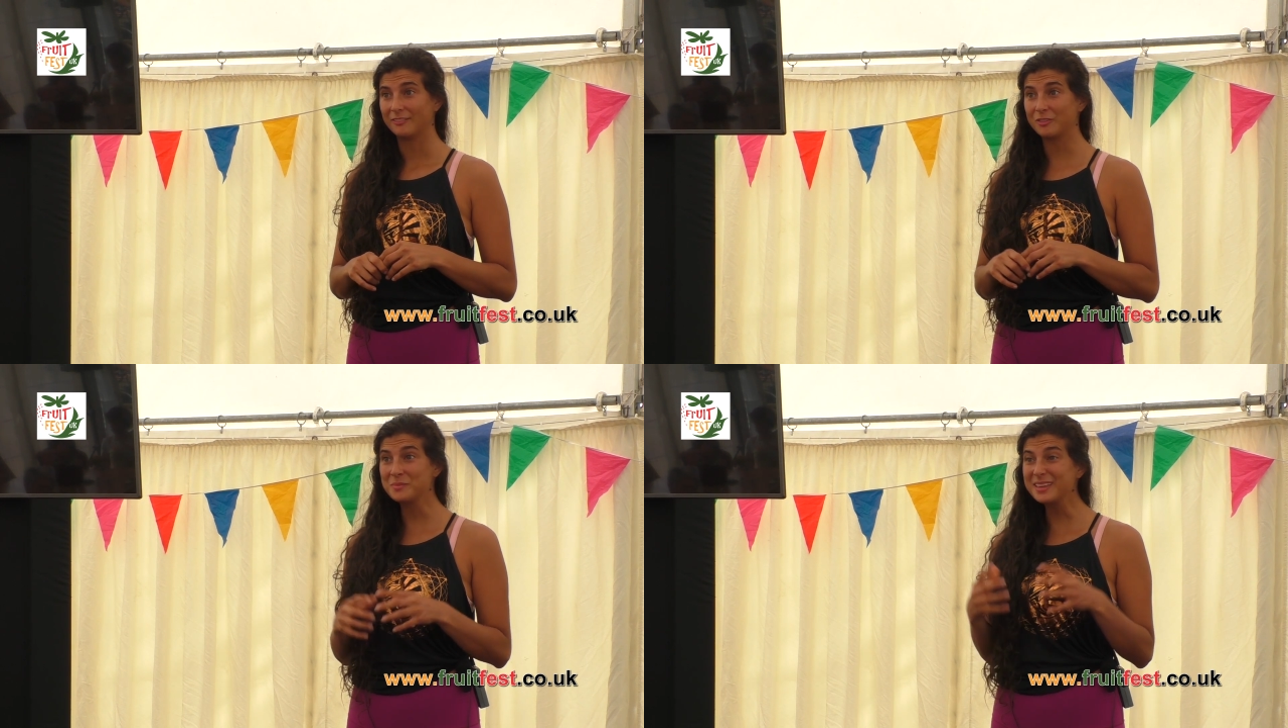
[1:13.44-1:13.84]

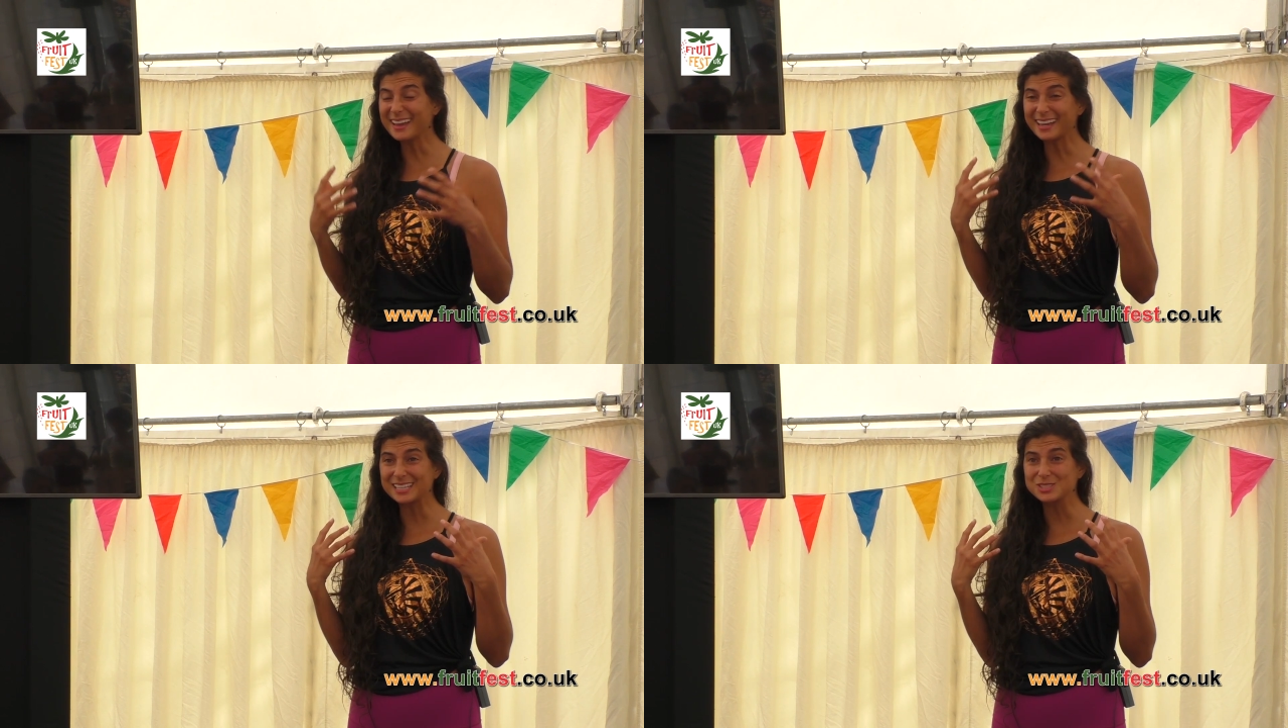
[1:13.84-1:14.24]
For me,
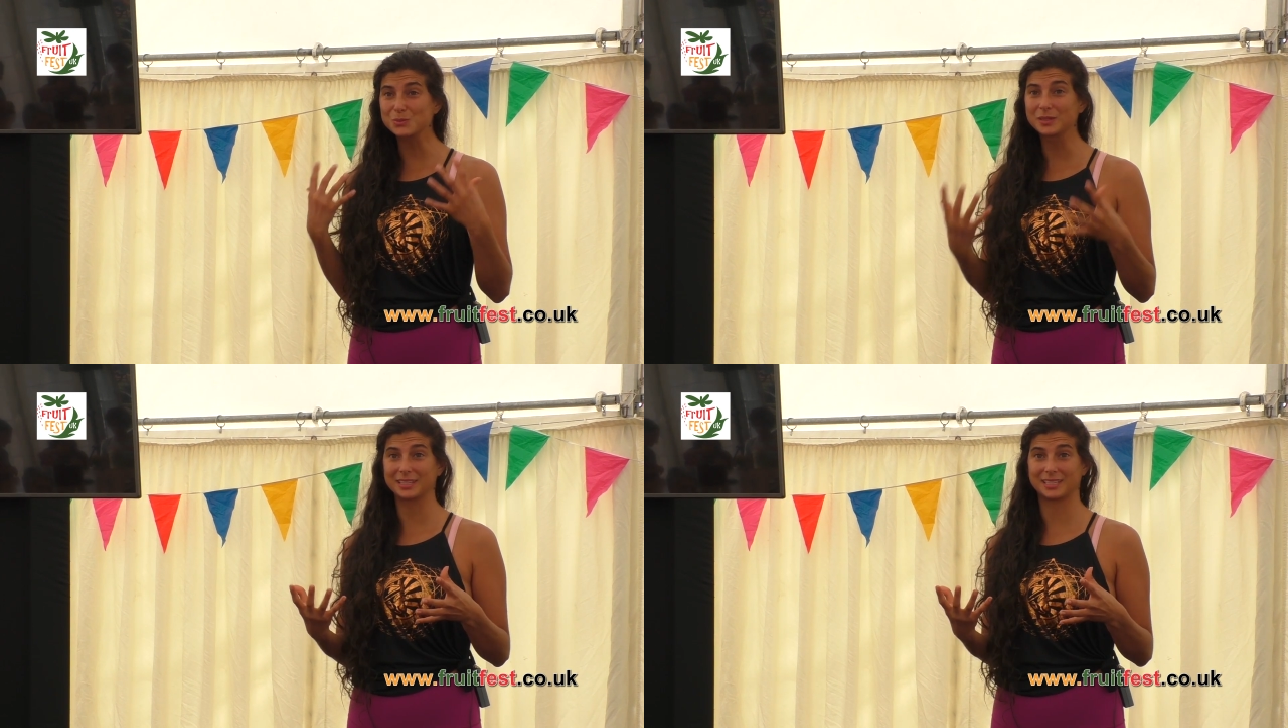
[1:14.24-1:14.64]
that gets
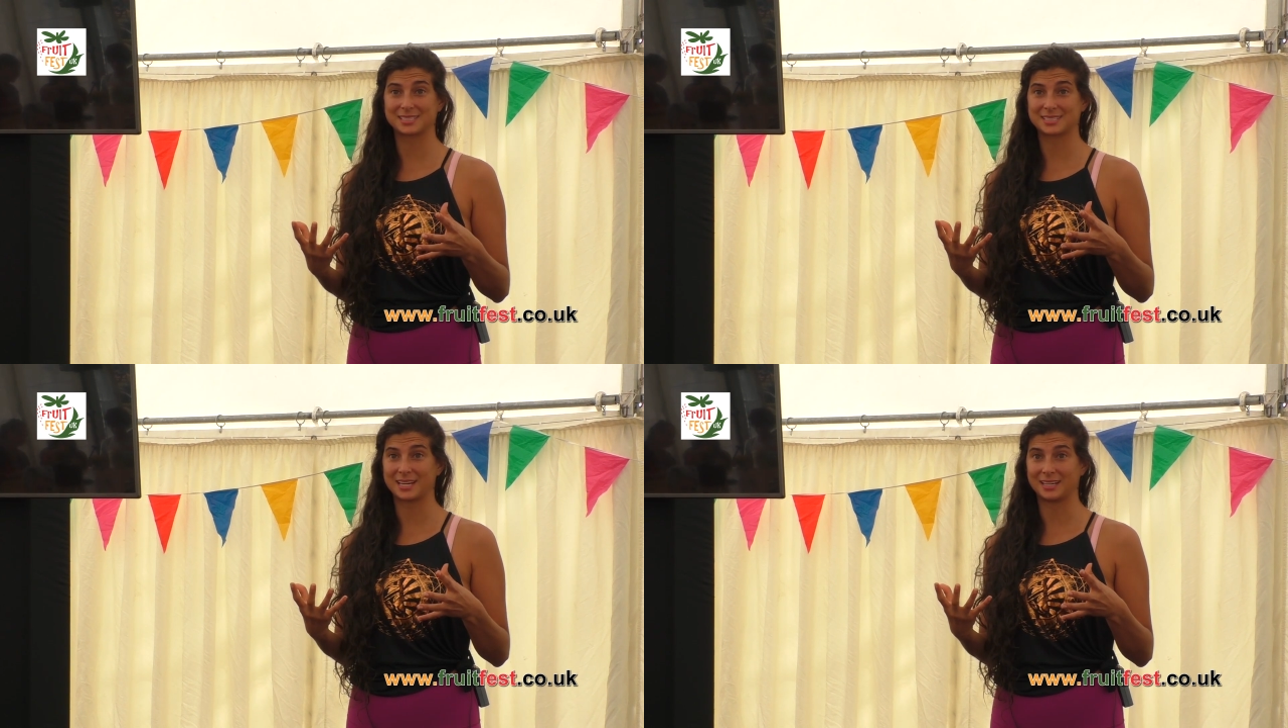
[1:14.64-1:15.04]
really
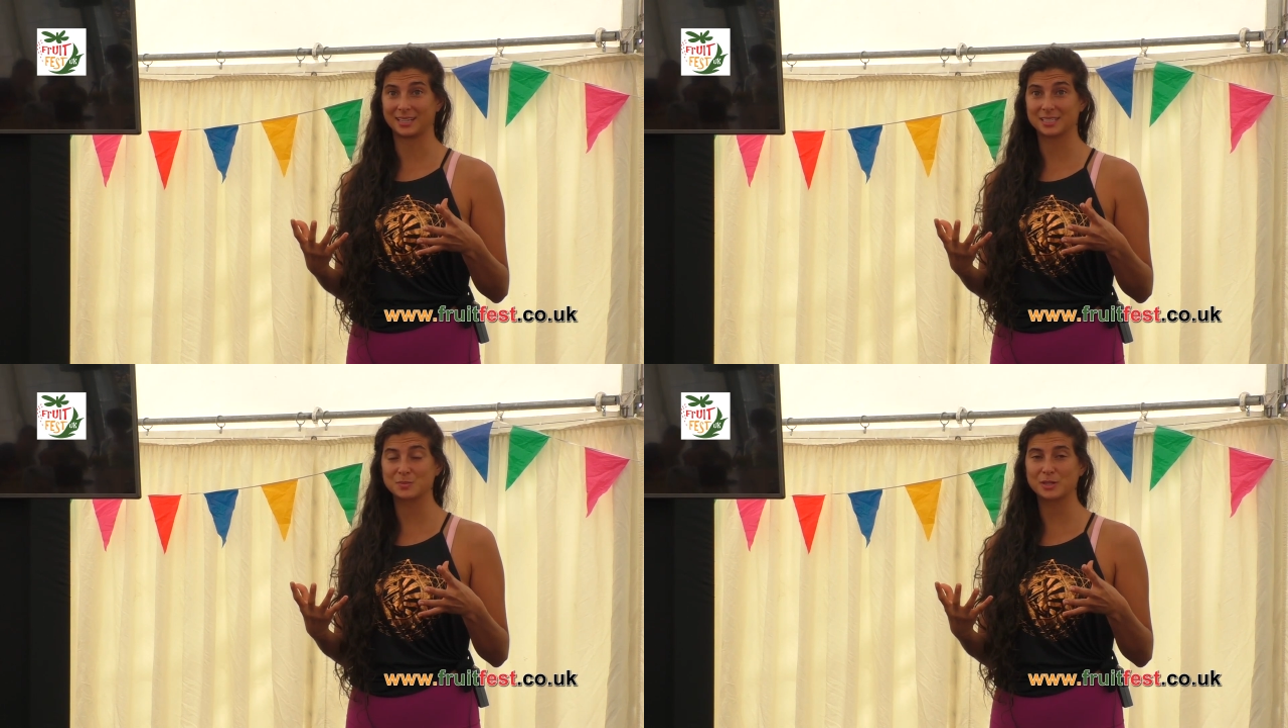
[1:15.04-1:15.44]
exciting,
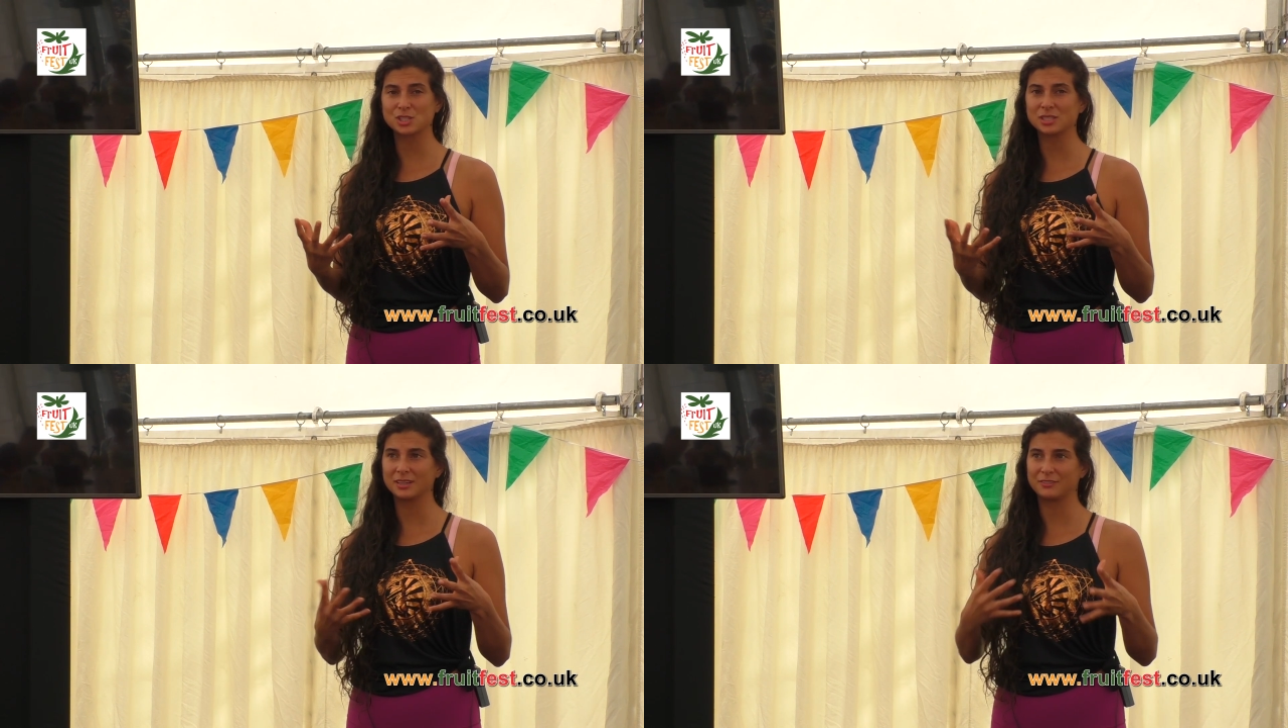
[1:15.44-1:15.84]

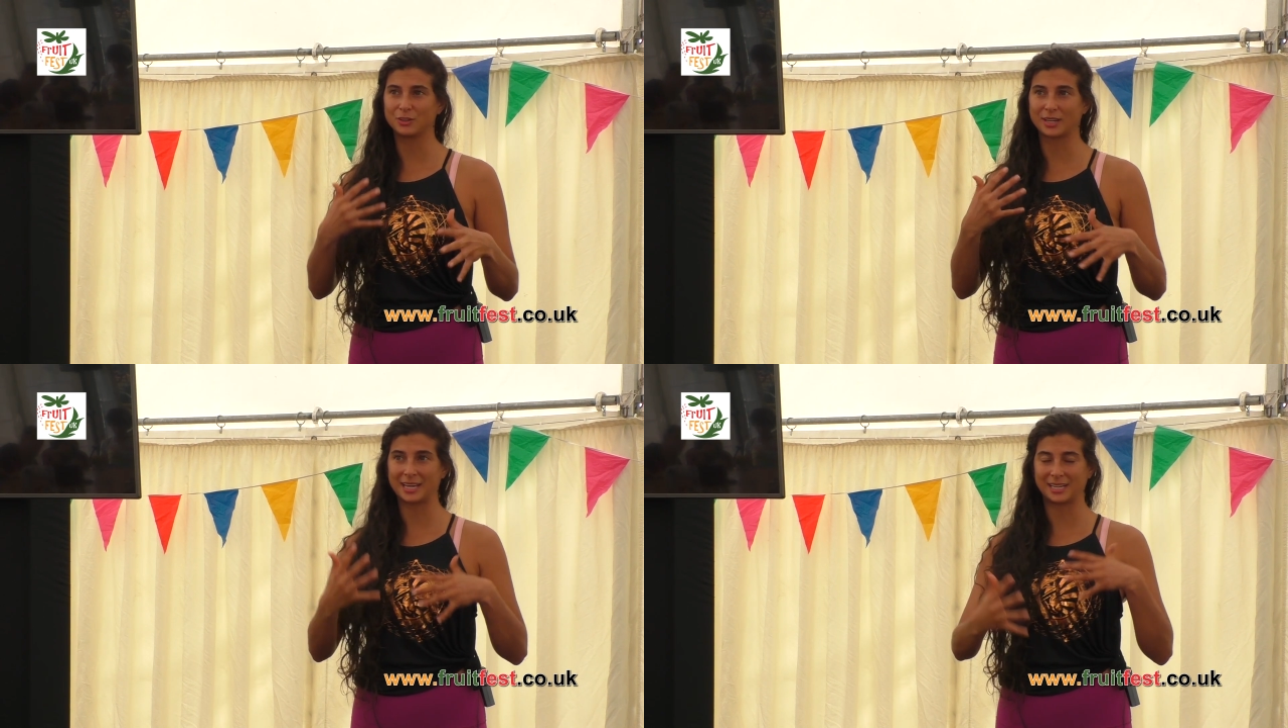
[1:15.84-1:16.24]
especially if
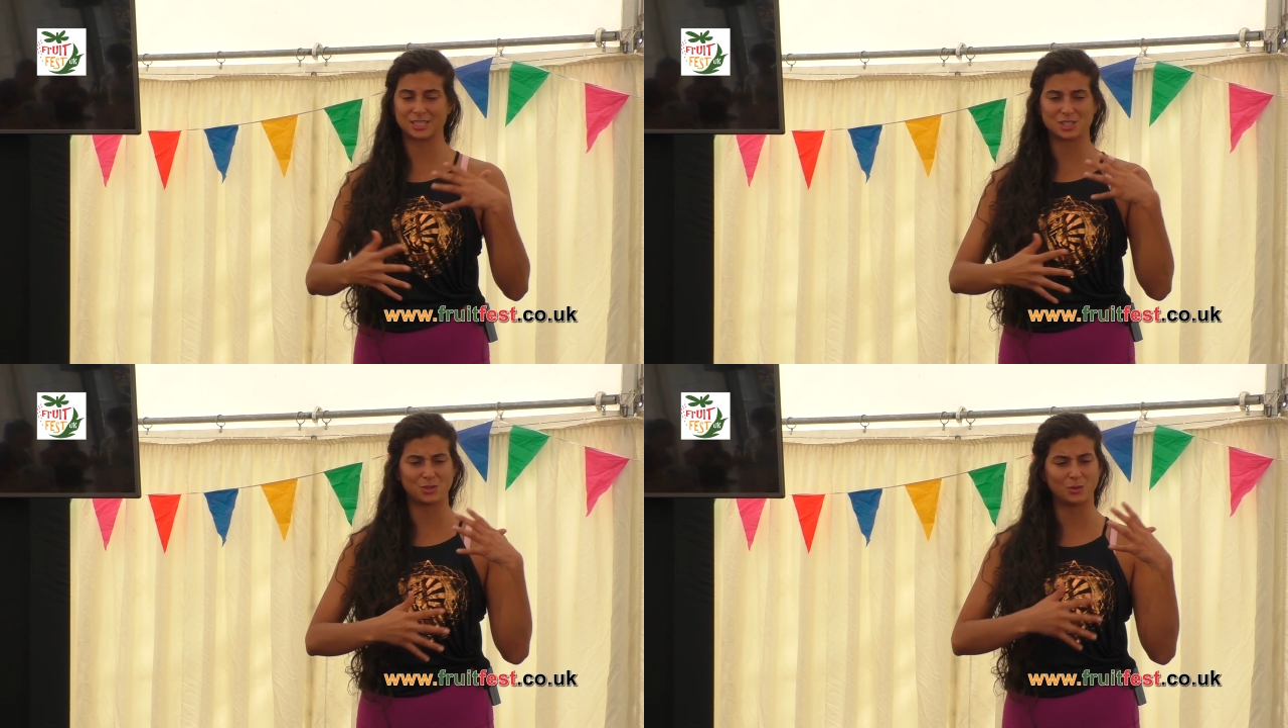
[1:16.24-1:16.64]
you're
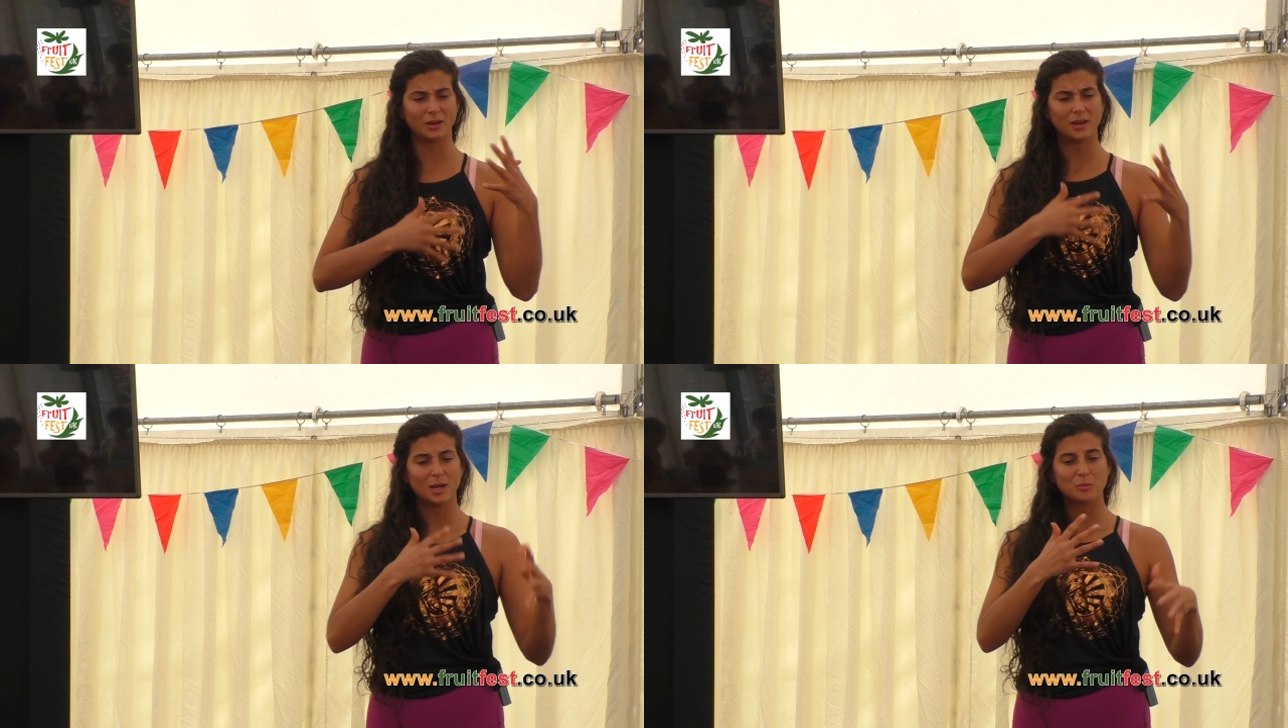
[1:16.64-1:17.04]
getting to